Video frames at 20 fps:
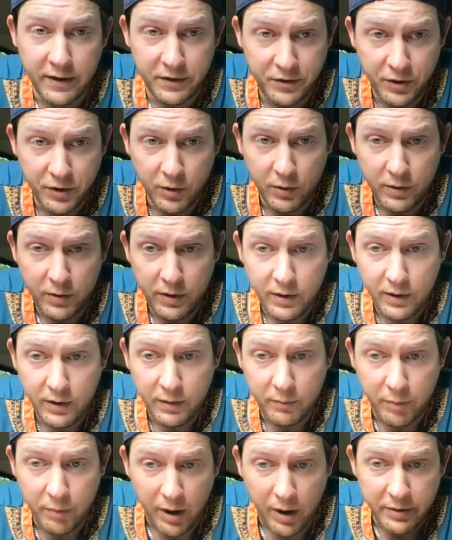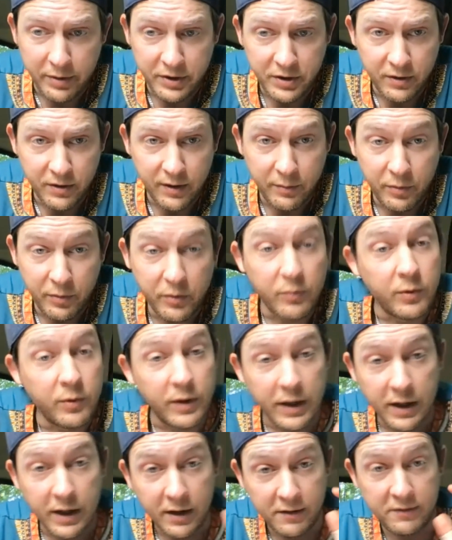joke, Bobby showed up with a
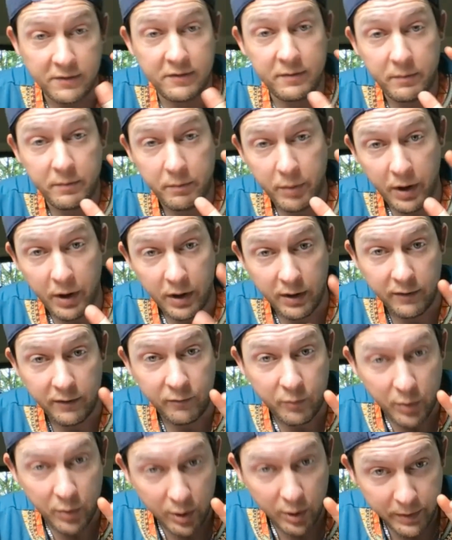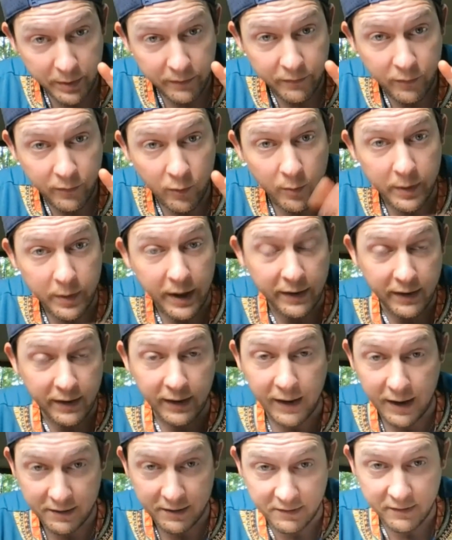really nice bottle of bourbon for me at
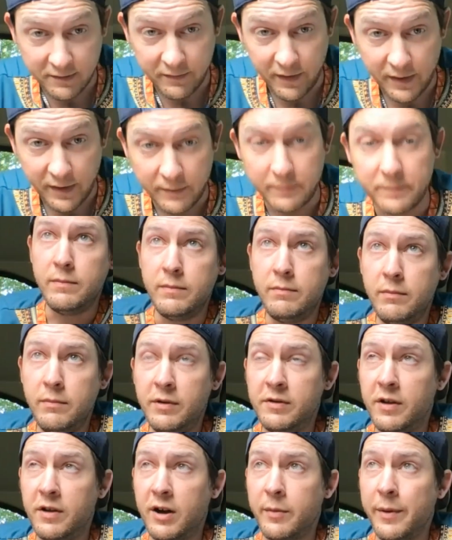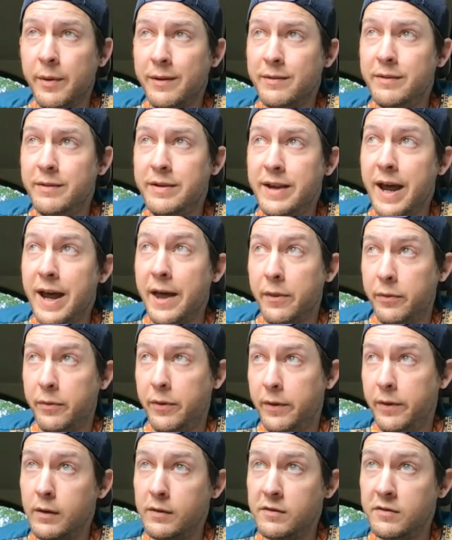the last event. Let's talk about
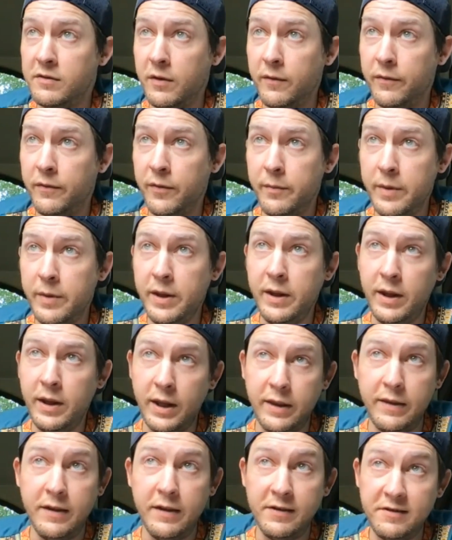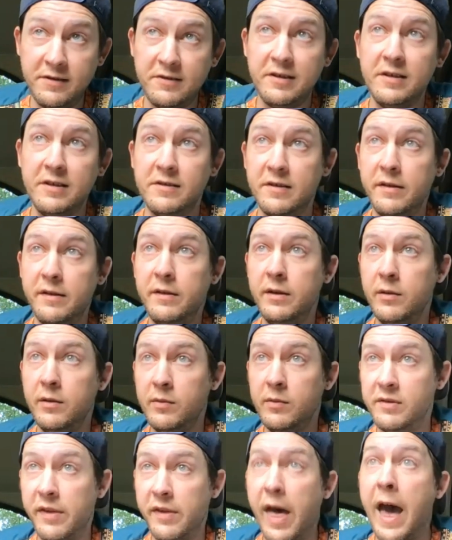death. So for me in this
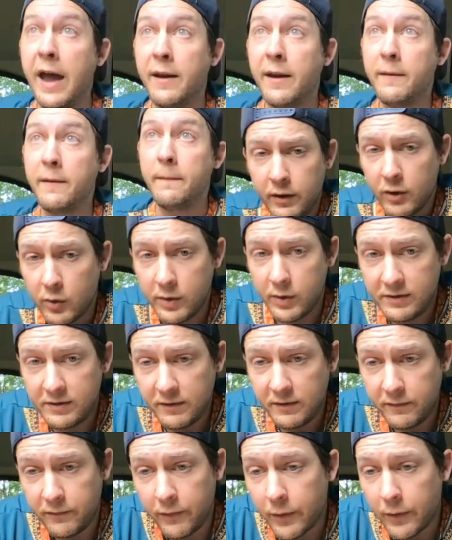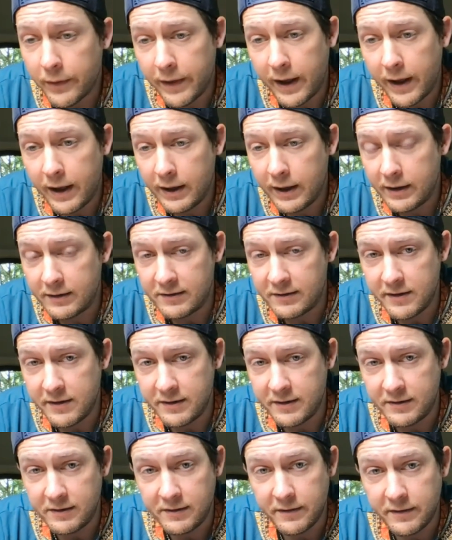season, it was that. The reason for that is
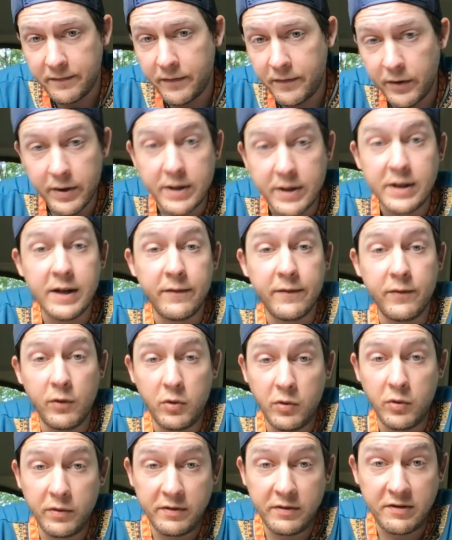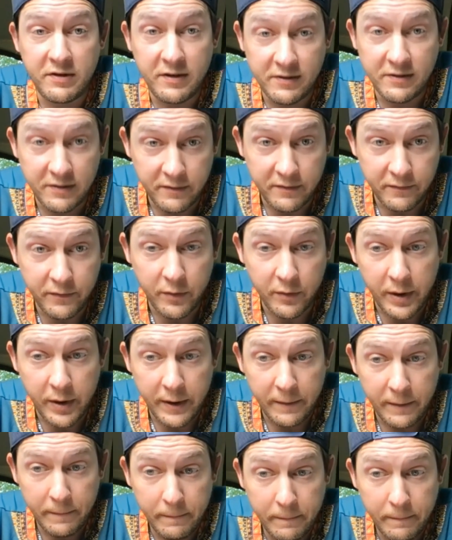this is a very difficult season for me.